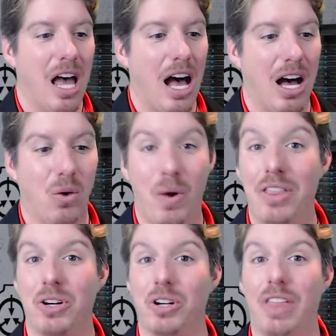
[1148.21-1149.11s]

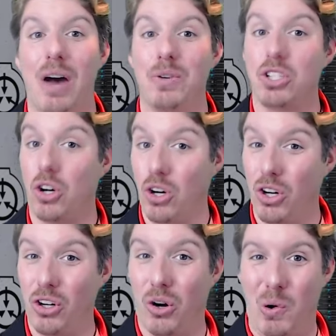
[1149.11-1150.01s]
Whether that was
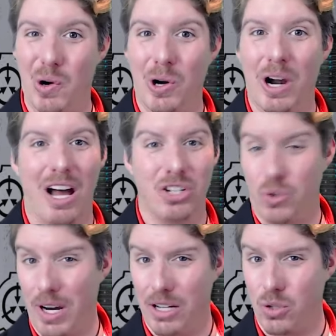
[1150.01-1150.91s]
her or
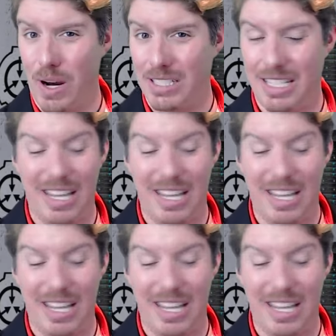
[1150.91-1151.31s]
Andrea directing